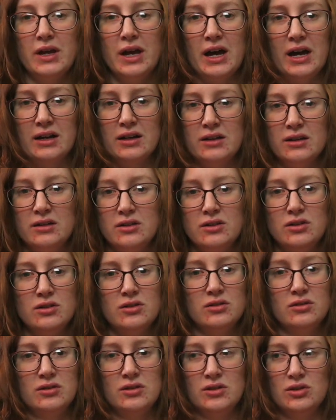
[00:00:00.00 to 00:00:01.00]
added
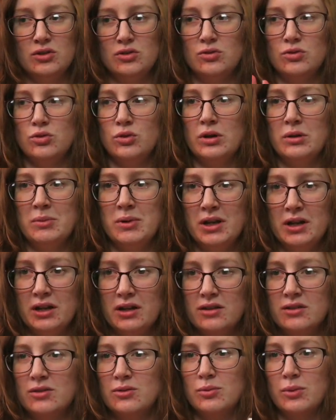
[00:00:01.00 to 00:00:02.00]

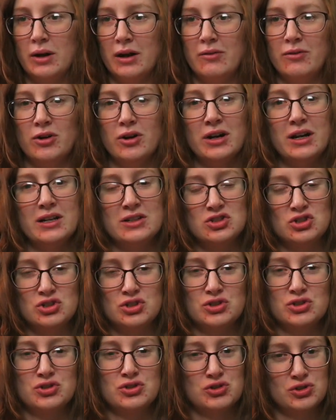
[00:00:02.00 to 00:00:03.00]
creaminess, whatever. It's
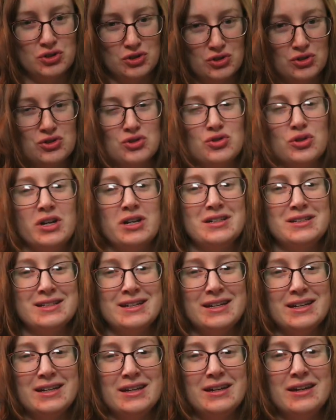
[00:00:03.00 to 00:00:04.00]
just the straight
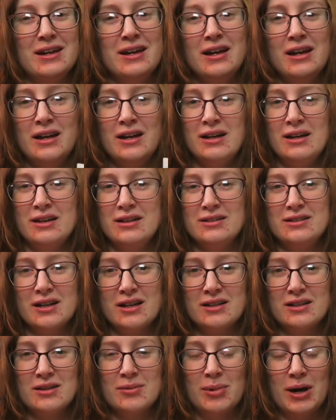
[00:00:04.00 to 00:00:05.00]
tea
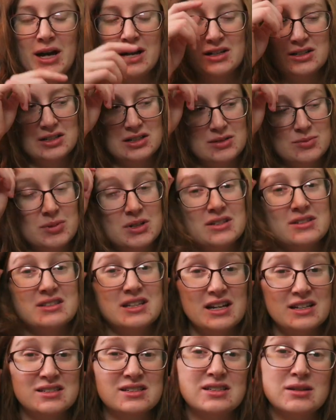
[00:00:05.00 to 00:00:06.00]
done to the packages because
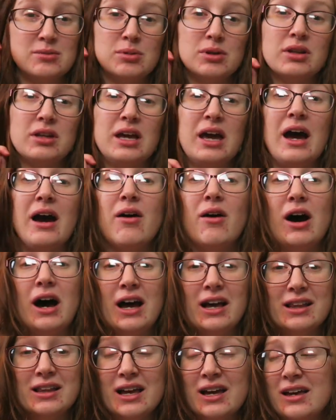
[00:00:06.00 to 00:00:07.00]
that's typically how
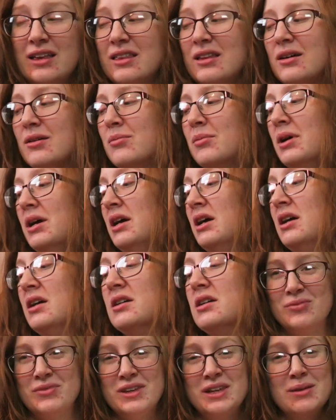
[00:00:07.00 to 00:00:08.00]
I like them.
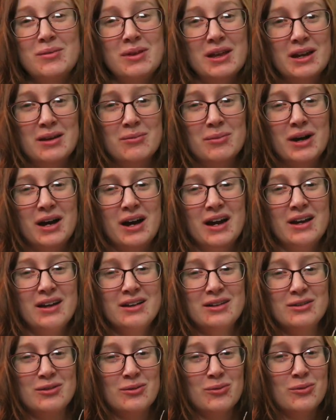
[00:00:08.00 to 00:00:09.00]
Keep that in
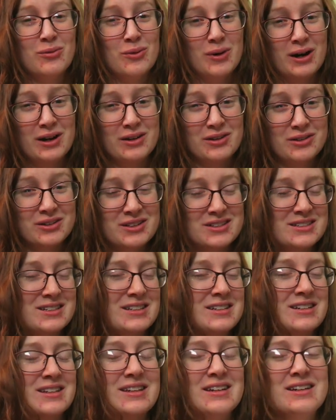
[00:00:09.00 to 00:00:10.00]
mind while you're
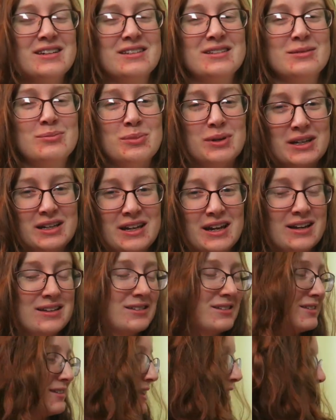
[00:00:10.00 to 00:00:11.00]
listening to this, but yes.
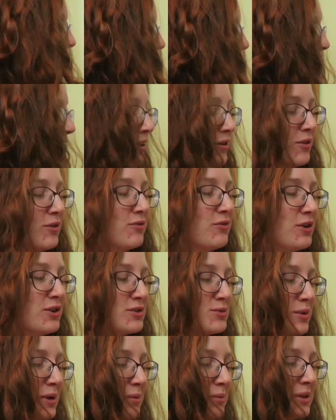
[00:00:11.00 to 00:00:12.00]
So the
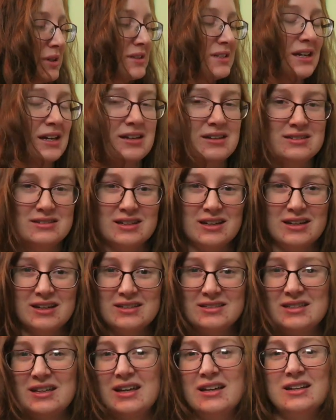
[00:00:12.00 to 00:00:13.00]
first one I'm going to taste, like I
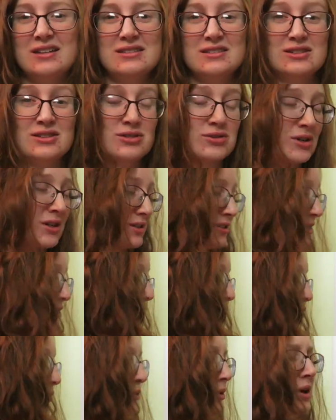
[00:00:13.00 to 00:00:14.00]
said, is the Stress
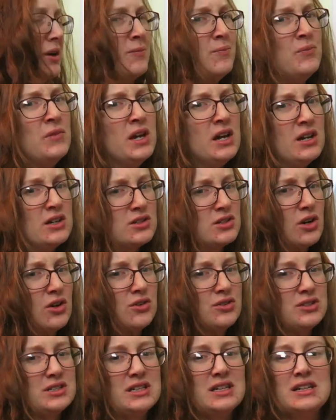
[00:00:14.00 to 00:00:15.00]
Cure one.
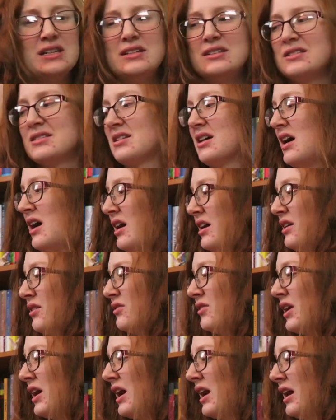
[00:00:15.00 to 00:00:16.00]
Tulsi is kind
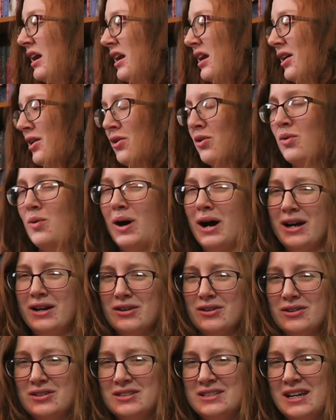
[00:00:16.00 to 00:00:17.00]
of a
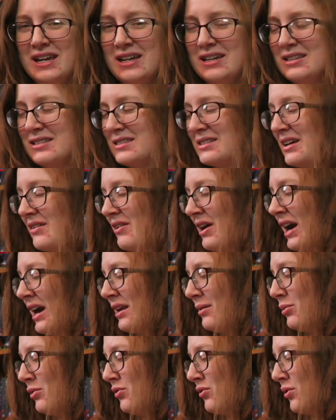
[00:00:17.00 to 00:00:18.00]
acquired taste. I've
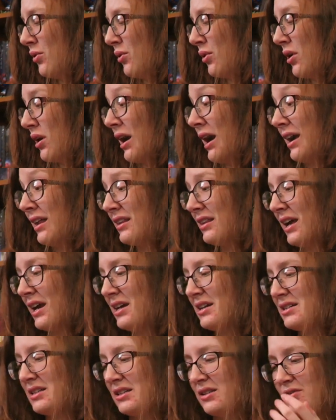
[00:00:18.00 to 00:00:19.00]
had it before. I
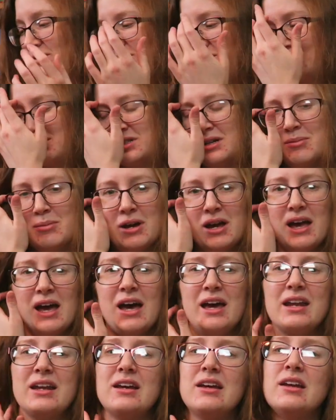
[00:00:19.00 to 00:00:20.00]
liked it the first time I
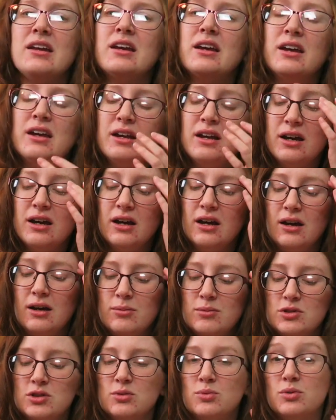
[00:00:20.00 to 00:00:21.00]
had it.
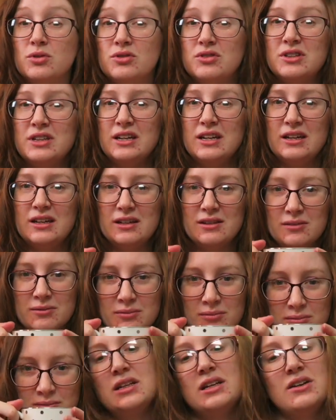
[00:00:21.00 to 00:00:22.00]
Um, so we'll see.
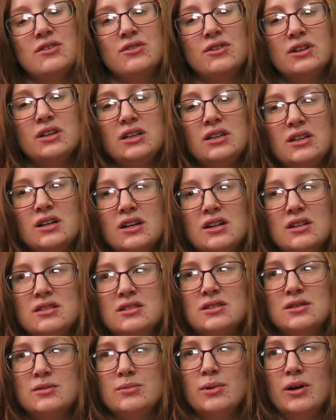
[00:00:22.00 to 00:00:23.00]
It definitely
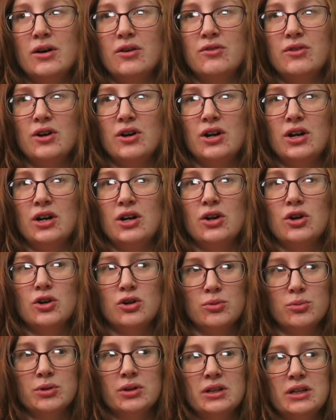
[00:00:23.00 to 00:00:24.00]
does smell very
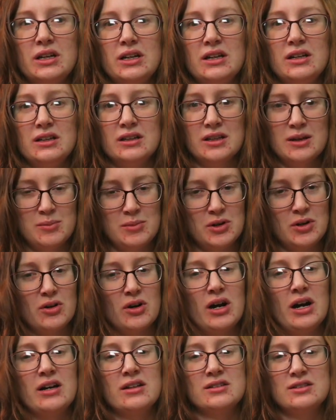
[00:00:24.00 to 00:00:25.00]
herbally.
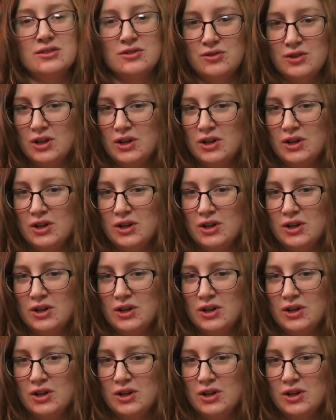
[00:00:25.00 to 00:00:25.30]
Lemongrass is